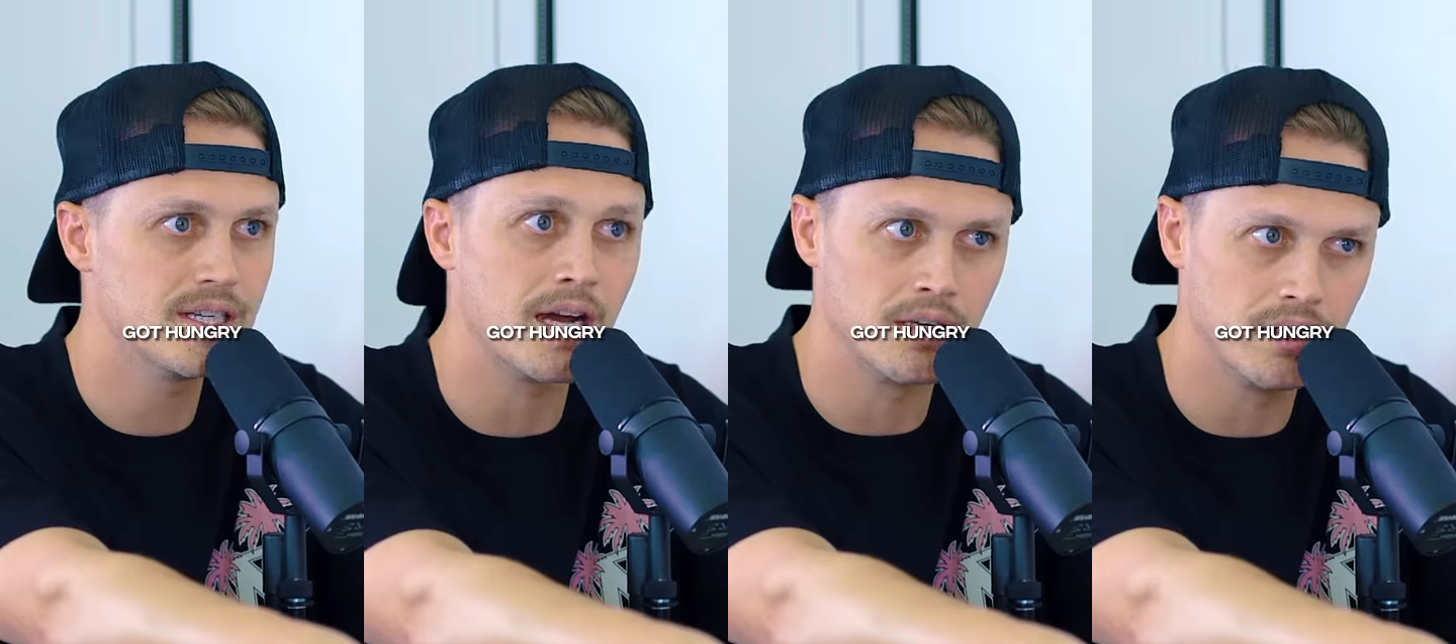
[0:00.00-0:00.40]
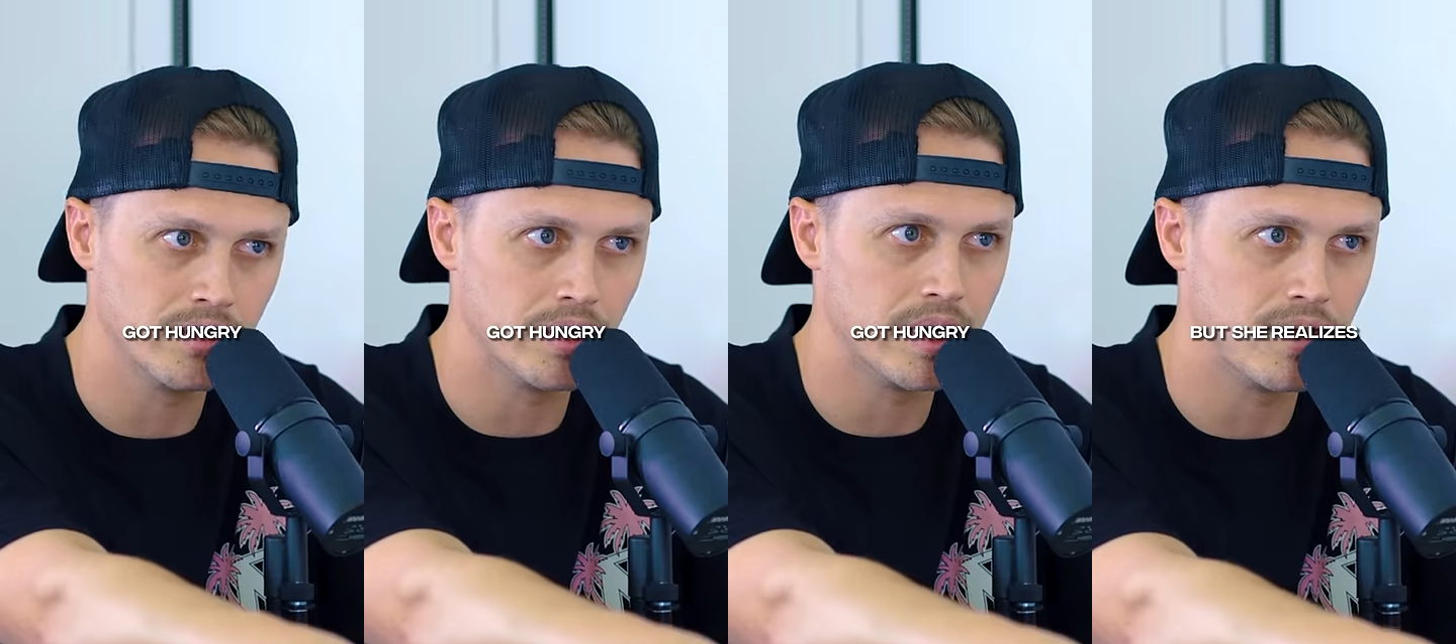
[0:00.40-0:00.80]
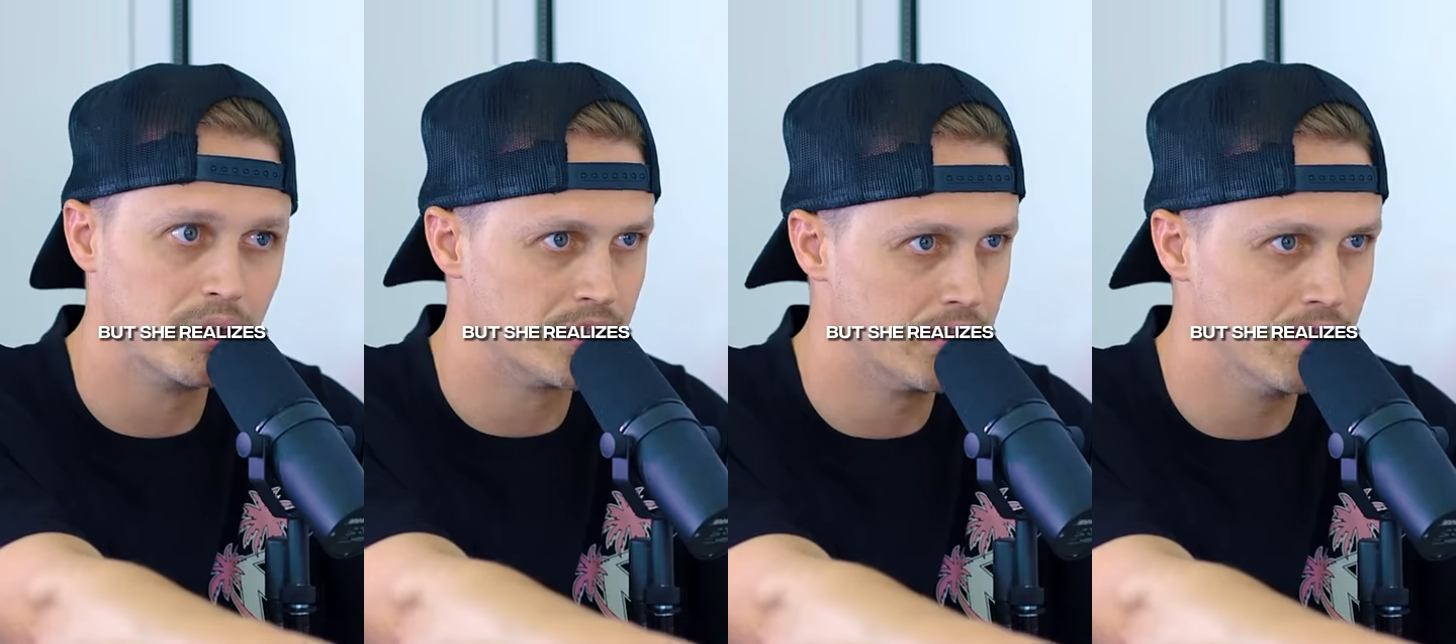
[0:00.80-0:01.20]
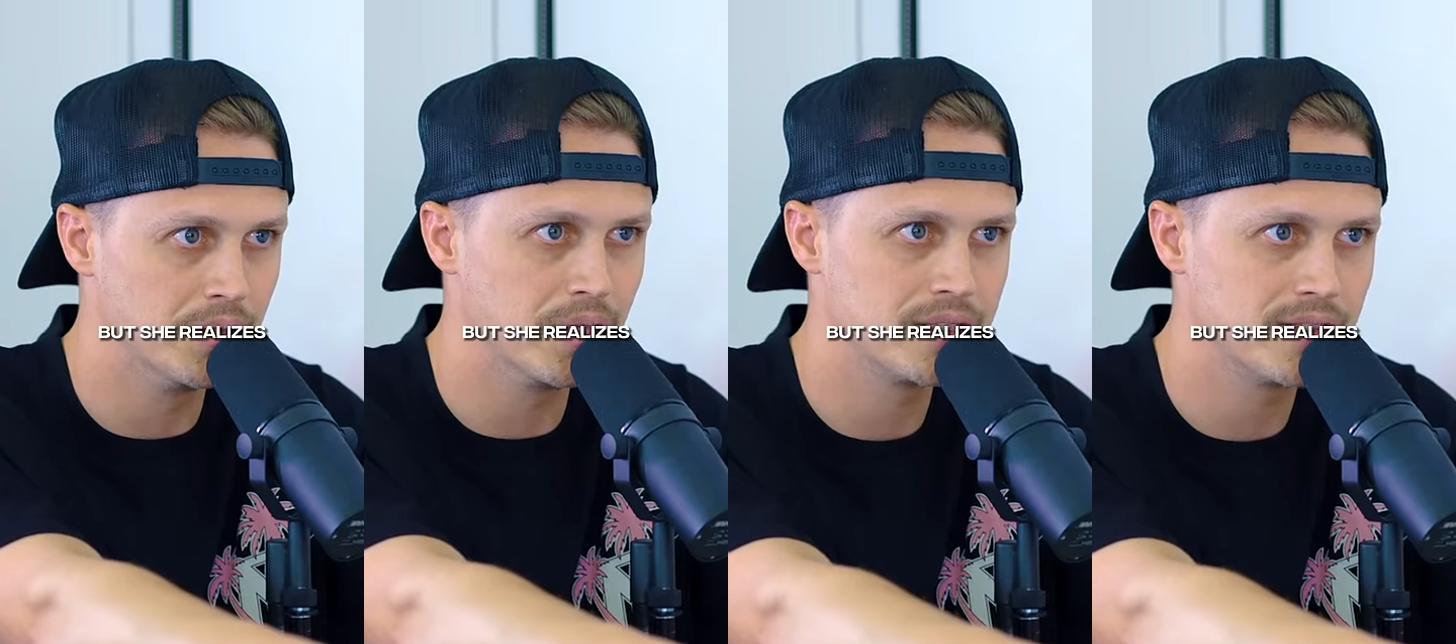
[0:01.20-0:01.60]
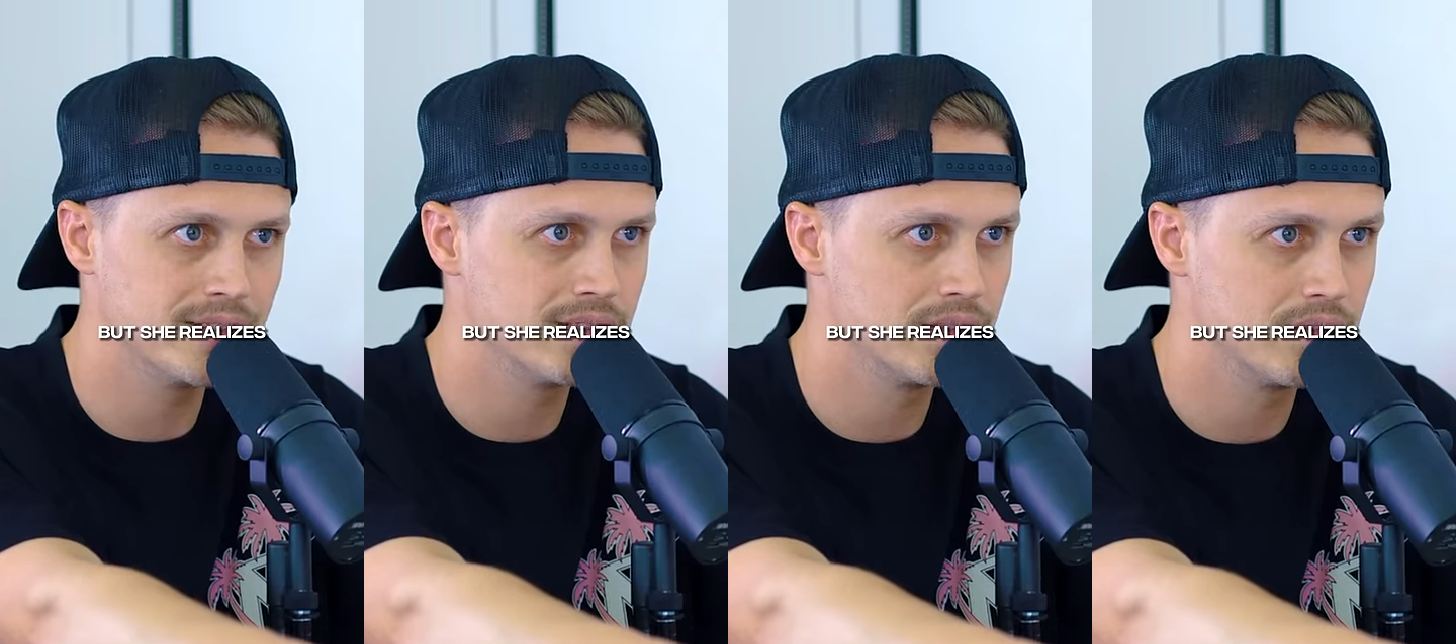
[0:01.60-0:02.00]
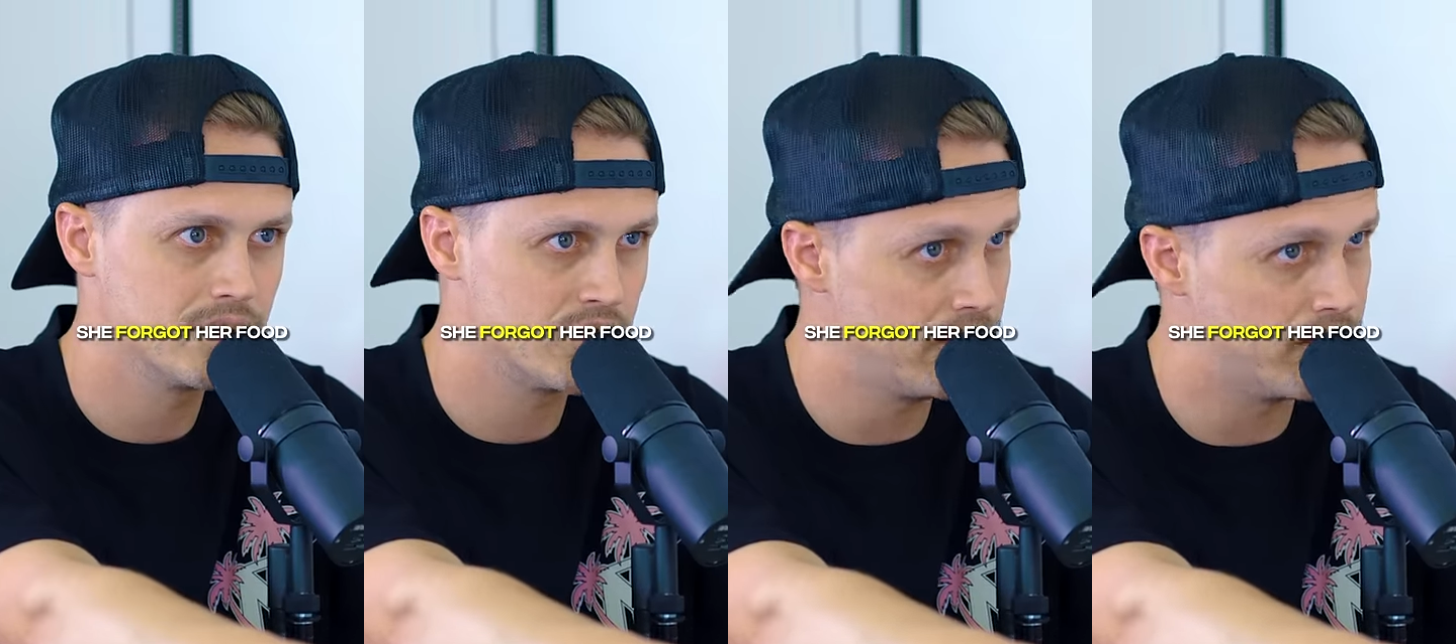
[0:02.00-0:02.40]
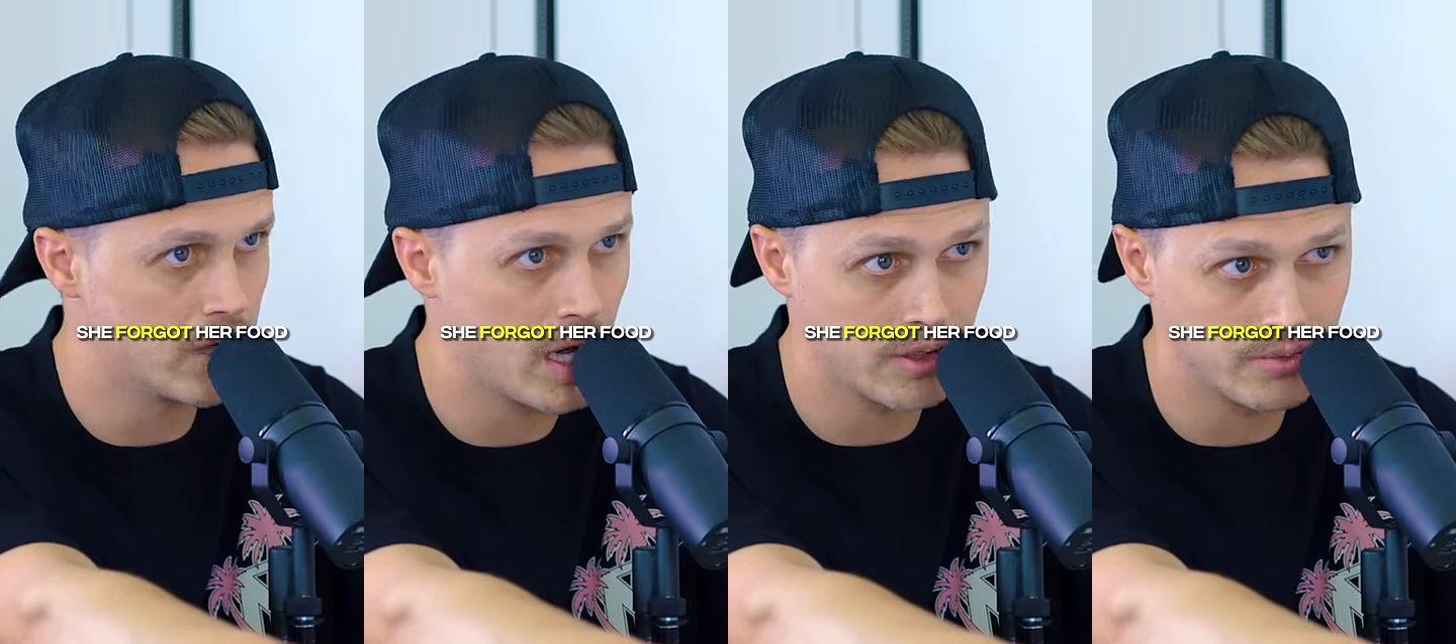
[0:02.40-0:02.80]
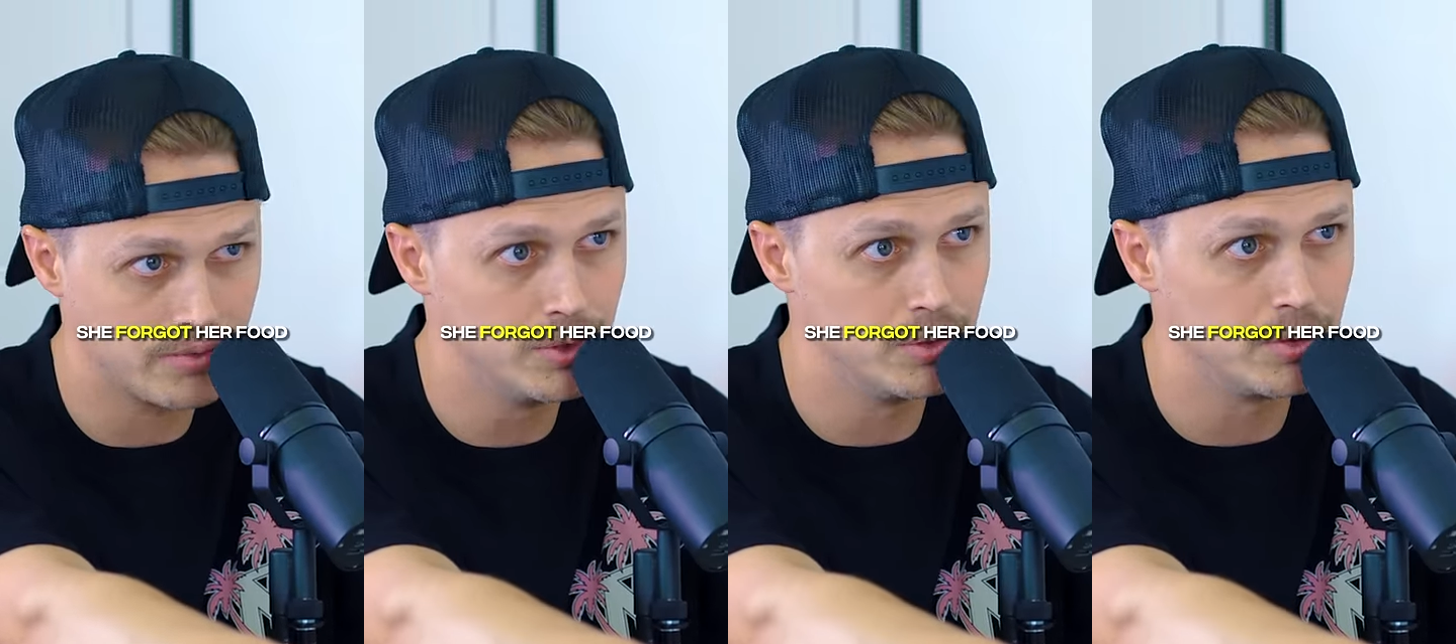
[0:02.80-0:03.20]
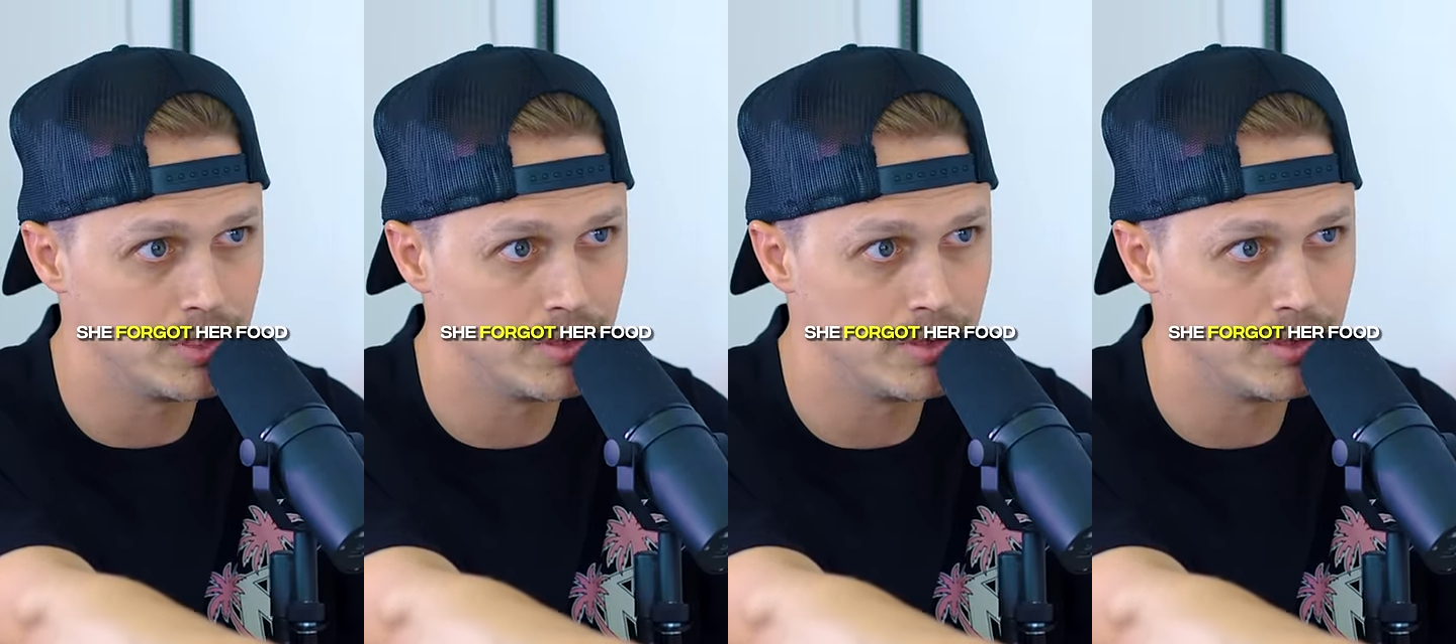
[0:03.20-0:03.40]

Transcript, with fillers: got hungry, but she realizes she forgot her food.